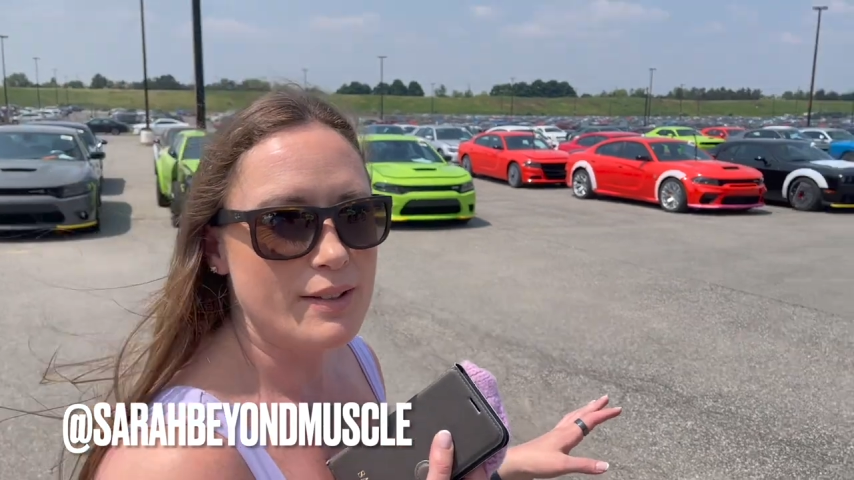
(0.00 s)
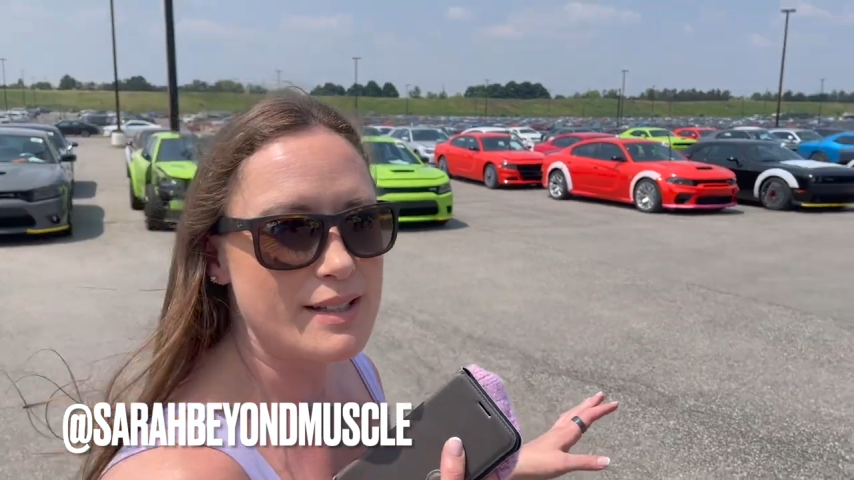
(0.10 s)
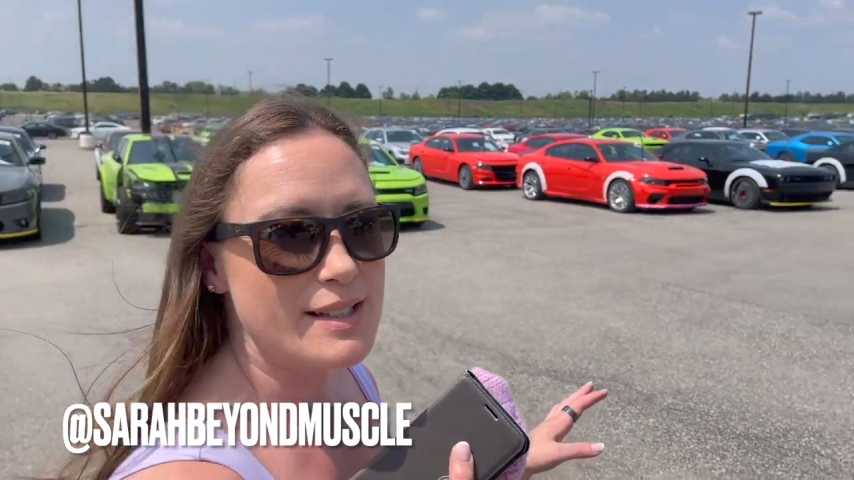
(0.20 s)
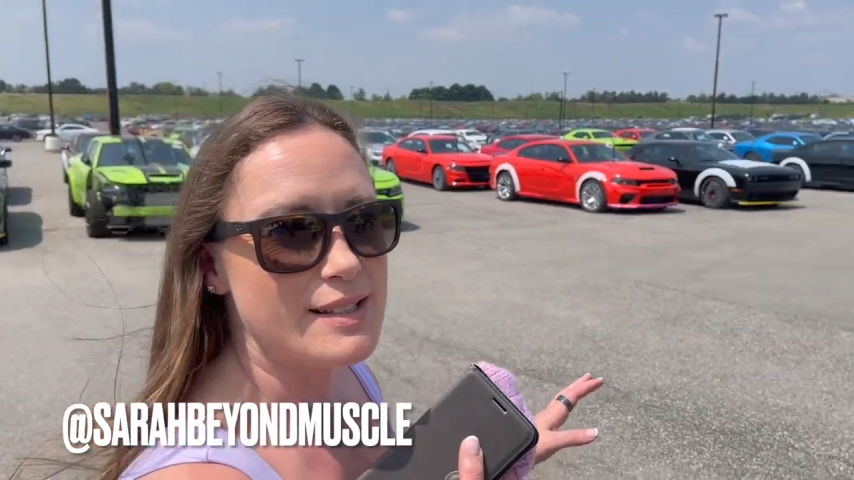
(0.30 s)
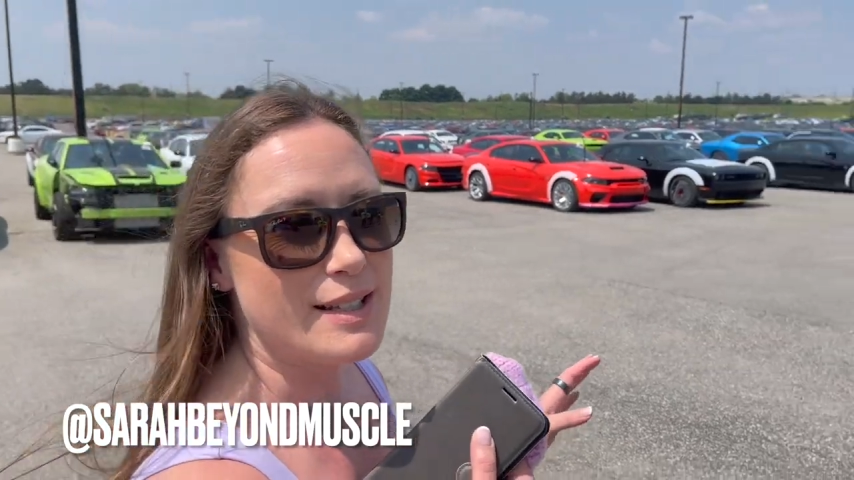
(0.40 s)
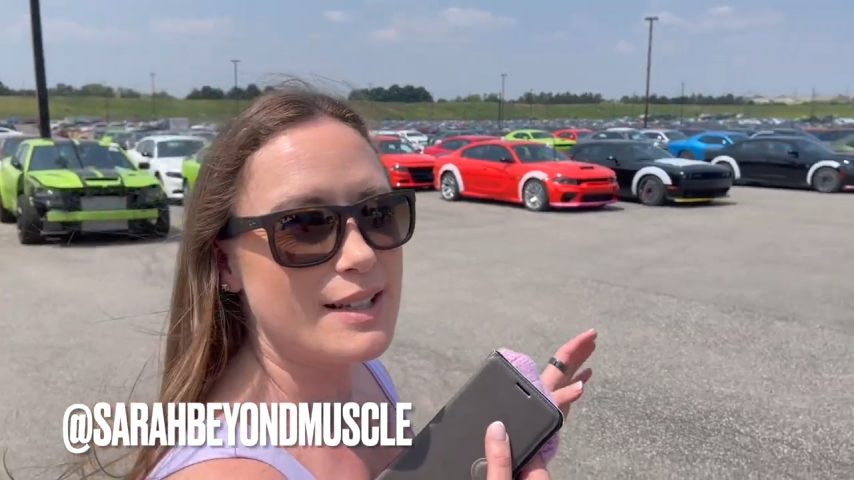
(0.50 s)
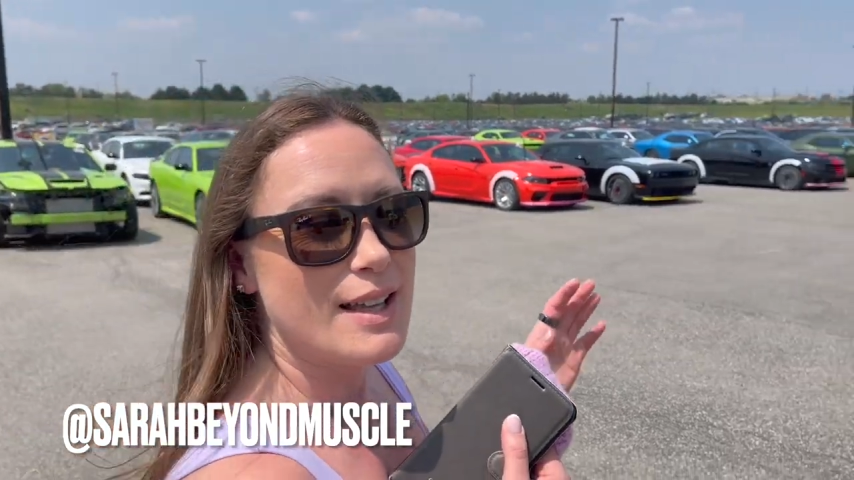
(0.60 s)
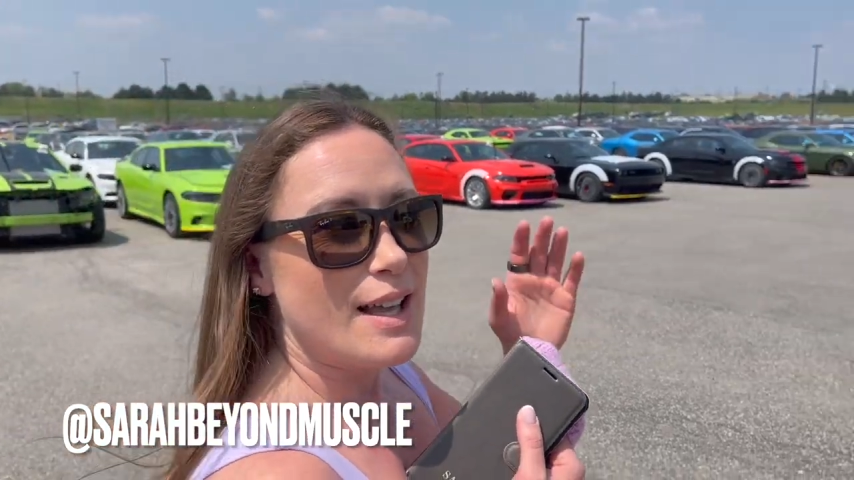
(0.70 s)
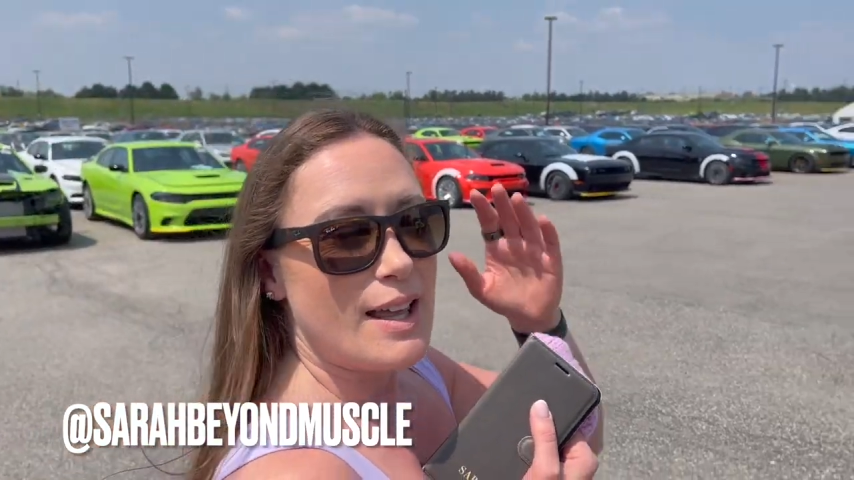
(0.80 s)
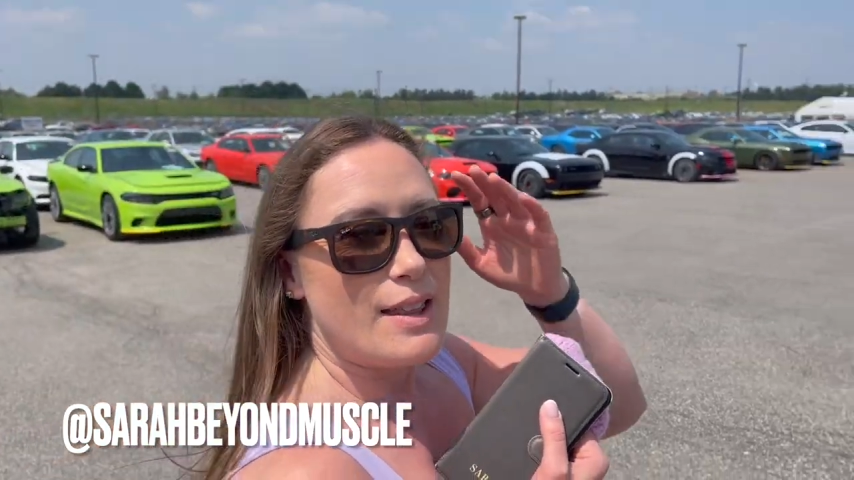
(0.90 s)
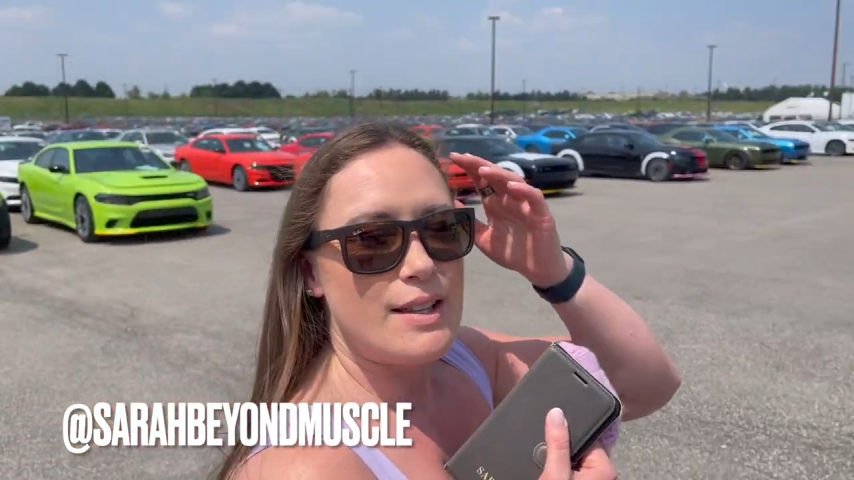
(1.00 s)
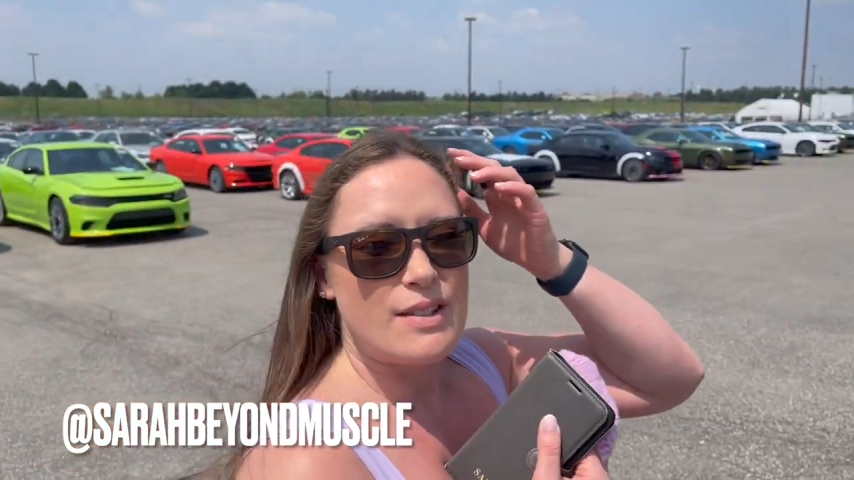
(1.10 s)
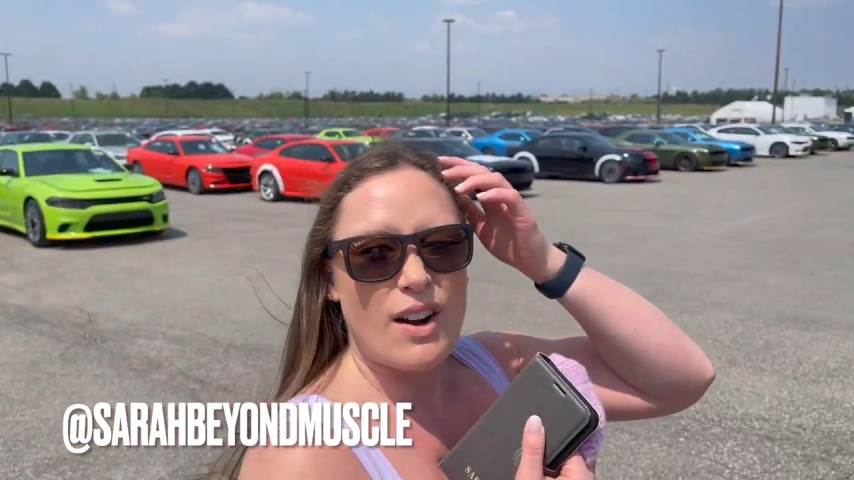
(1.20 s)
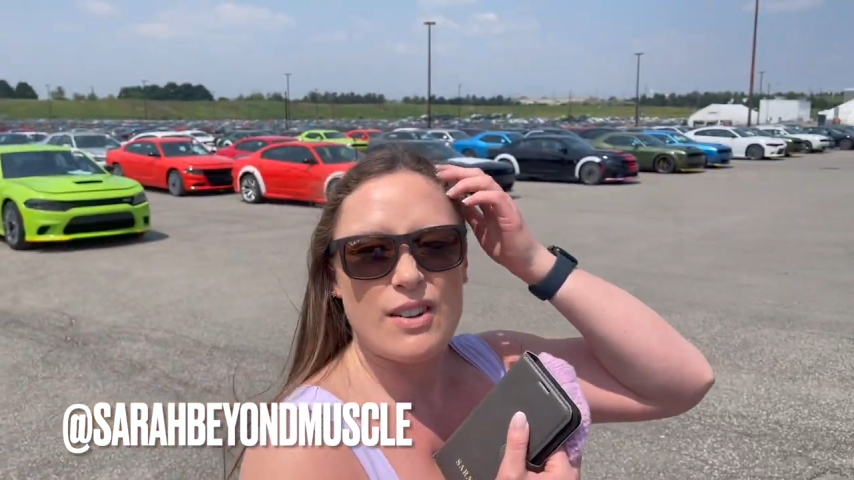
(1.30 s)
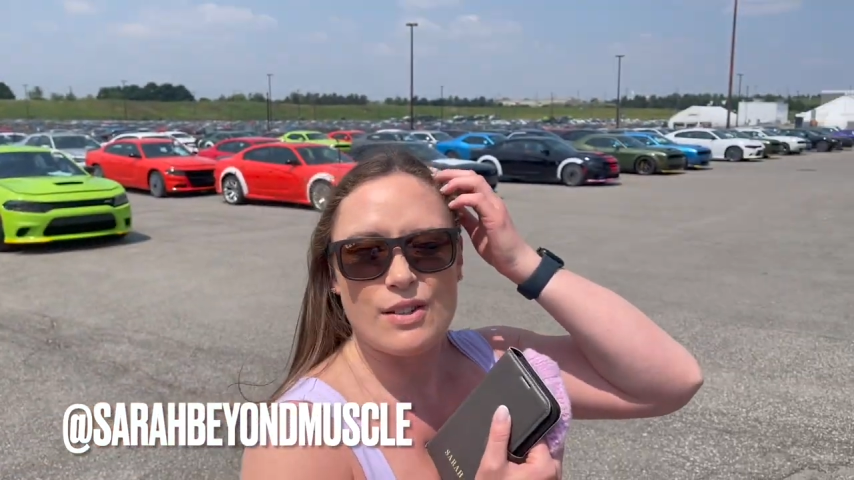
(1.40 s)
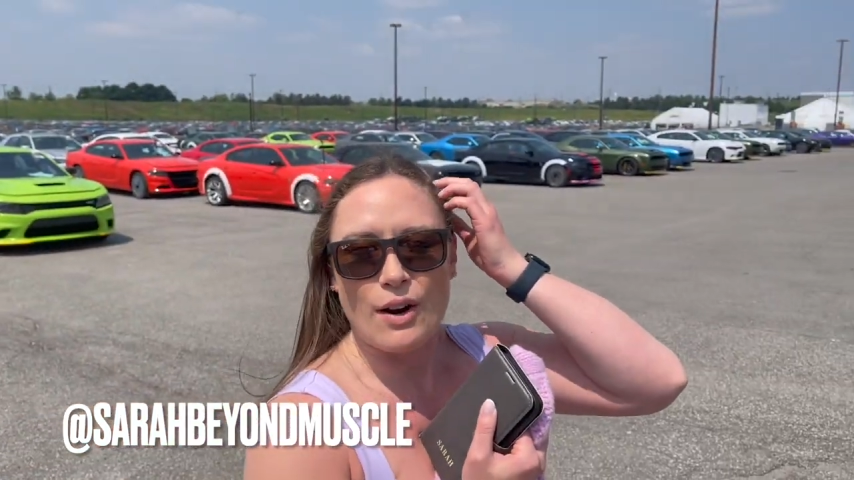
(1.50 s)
This is a, these cars